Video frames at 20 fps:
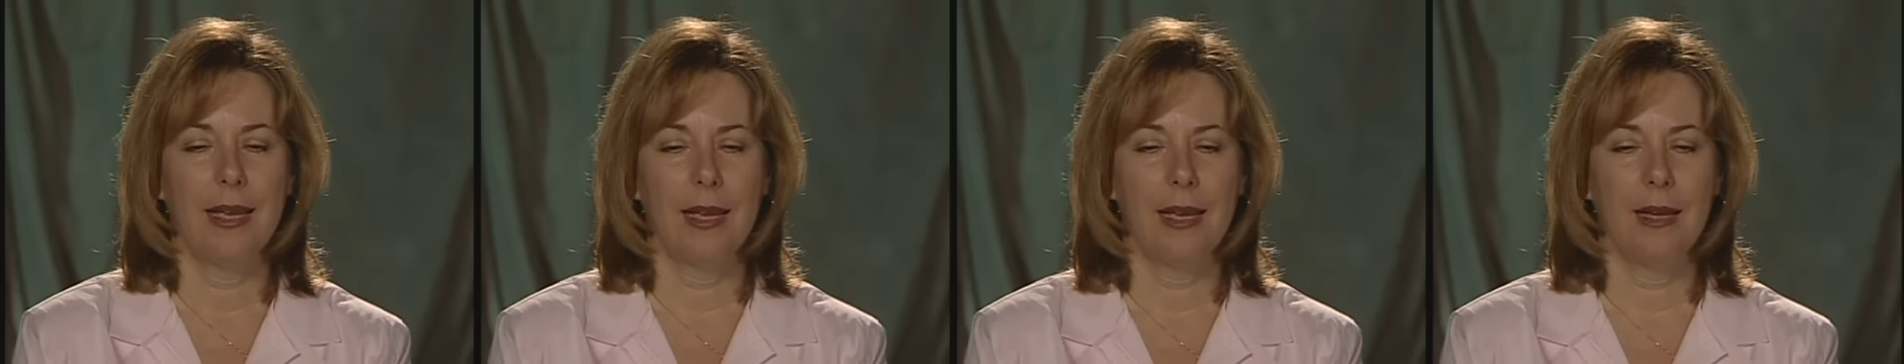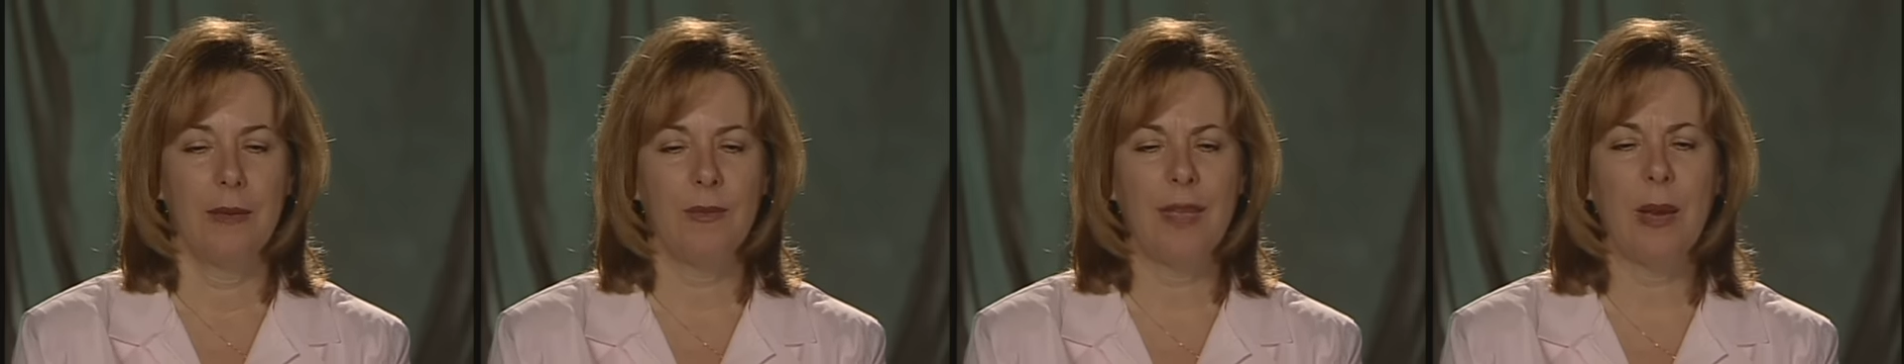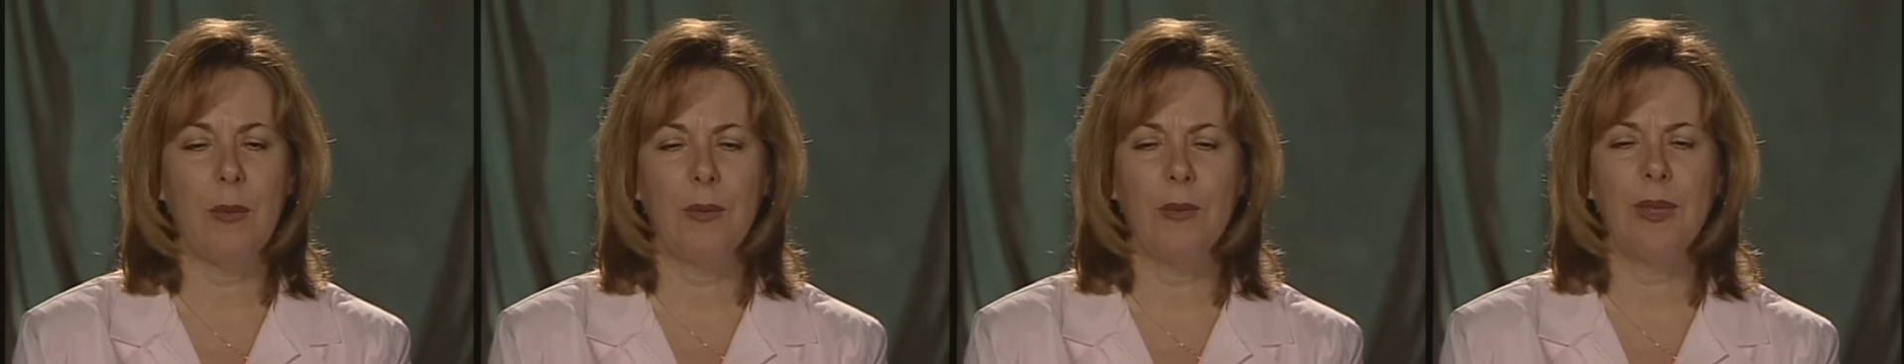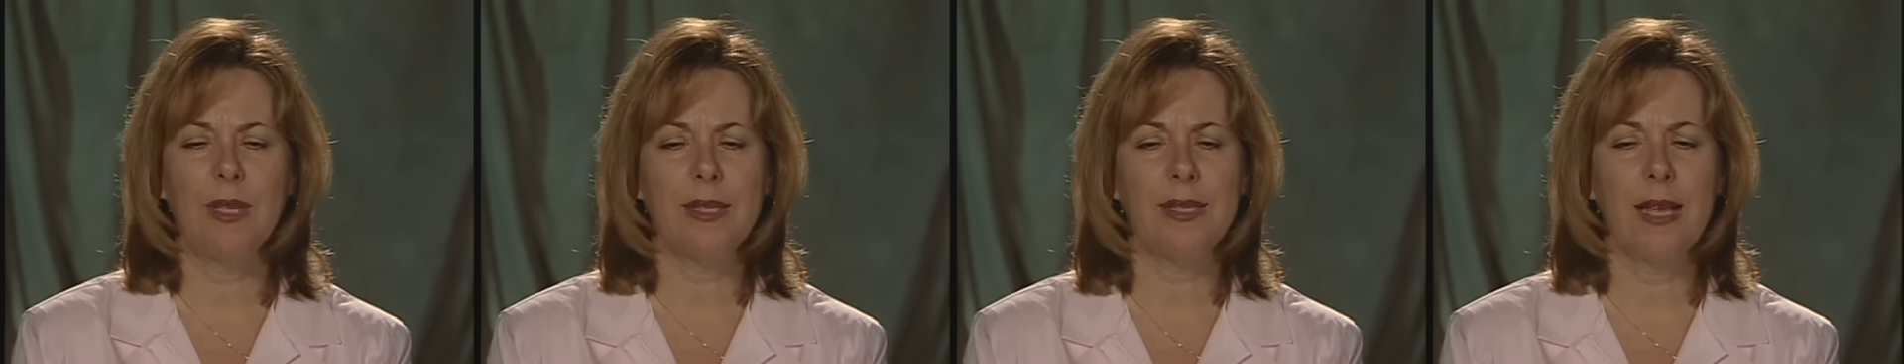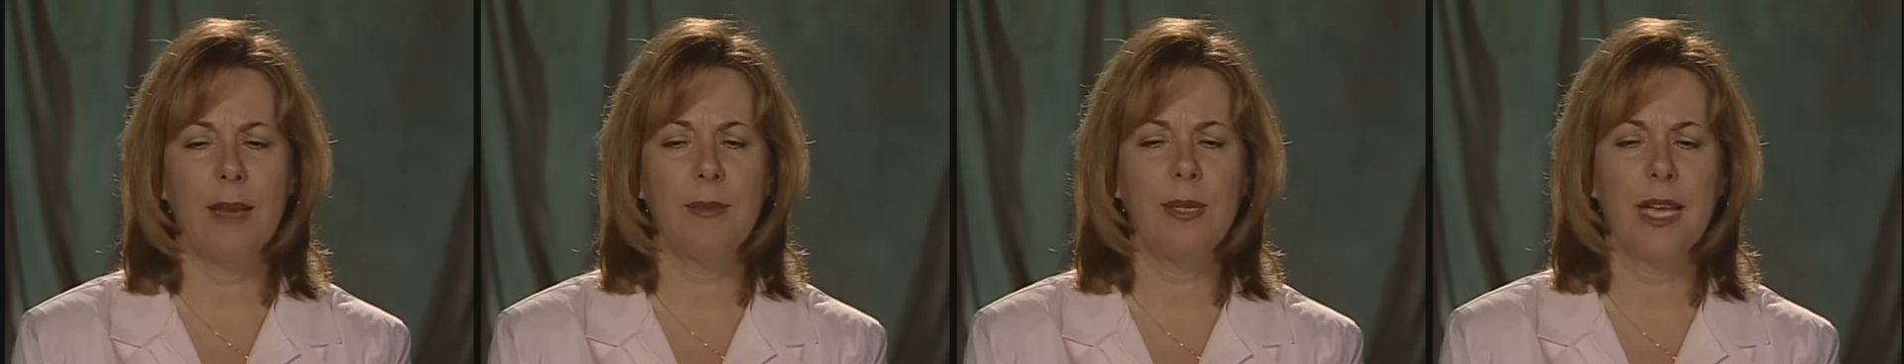Um, that the
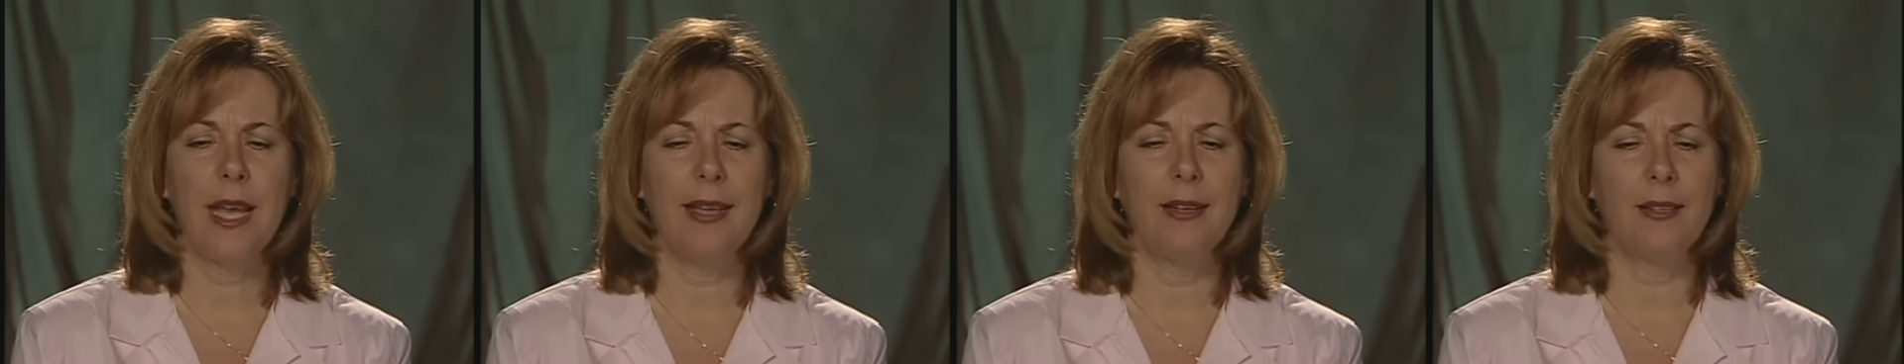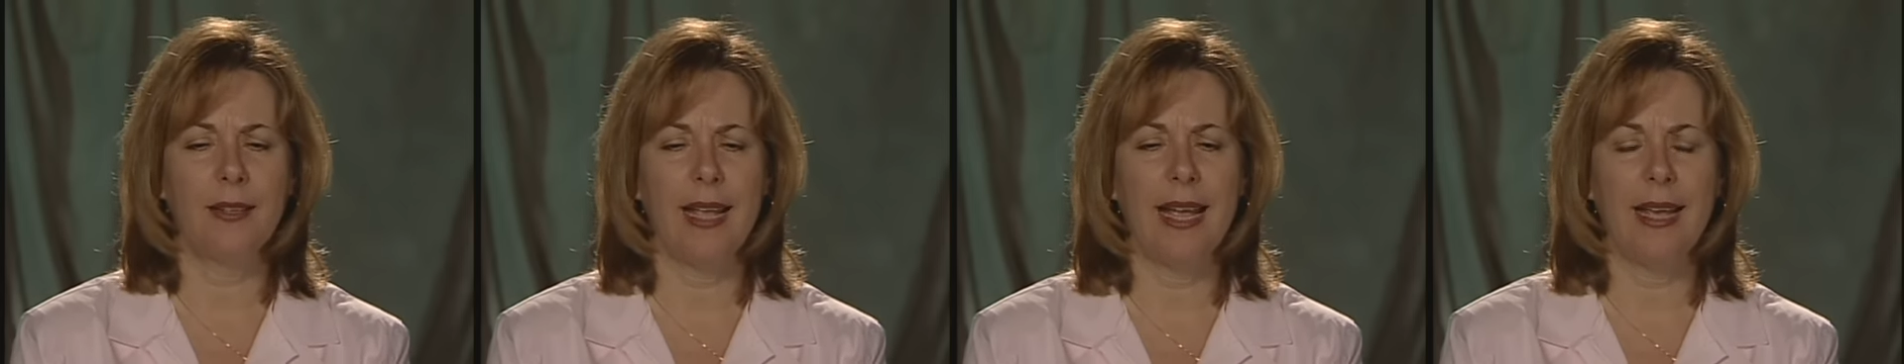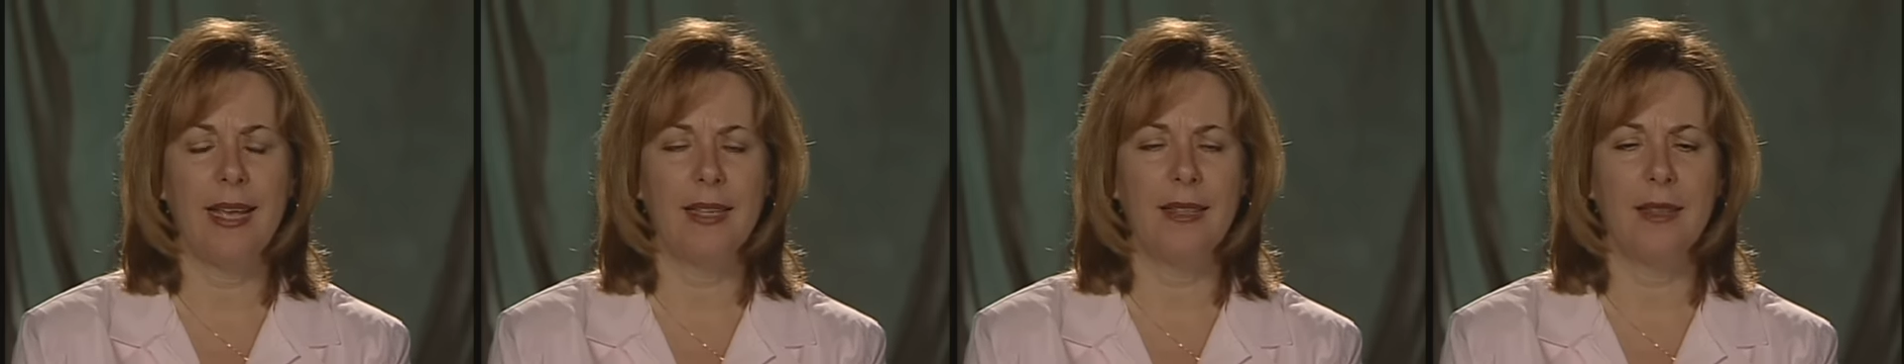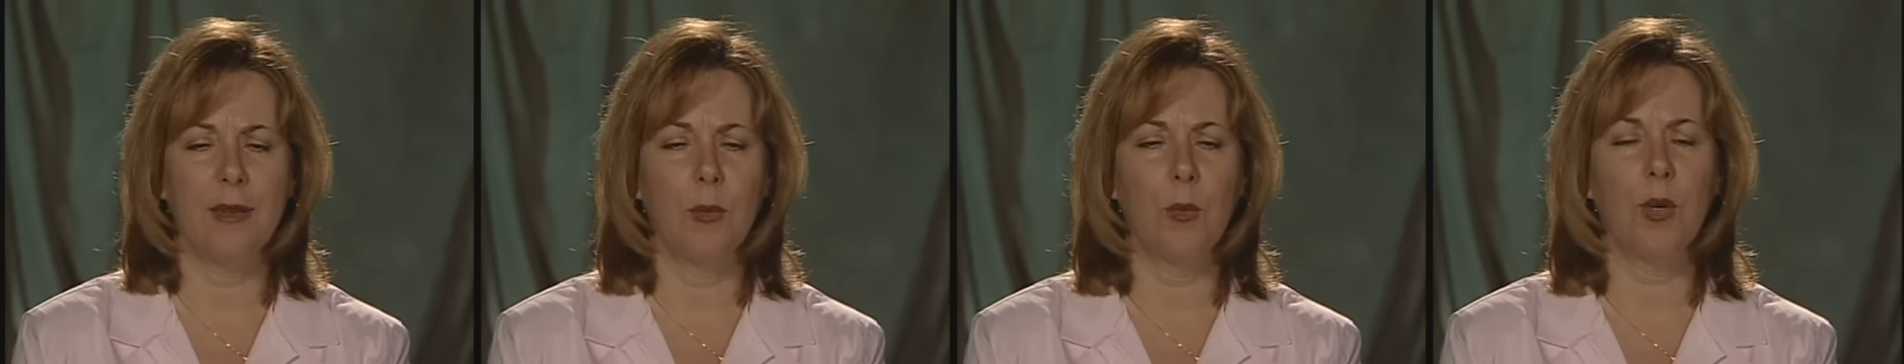subtitle had the